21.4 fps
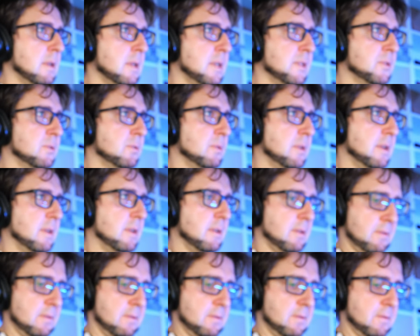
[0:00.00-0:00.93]
Let's do
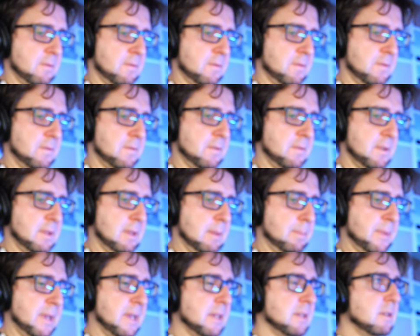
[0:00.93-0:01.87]
a
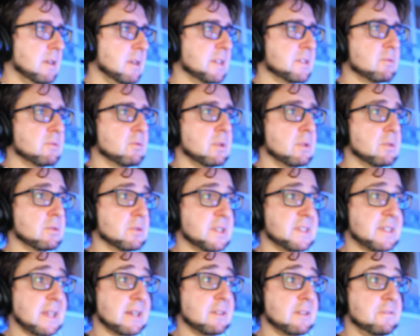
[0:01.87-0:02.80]
fill pattern. Let's
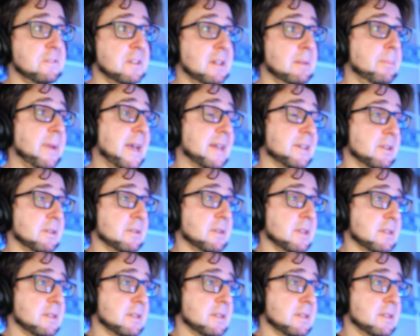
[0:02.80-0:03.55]
reset the fill pattern.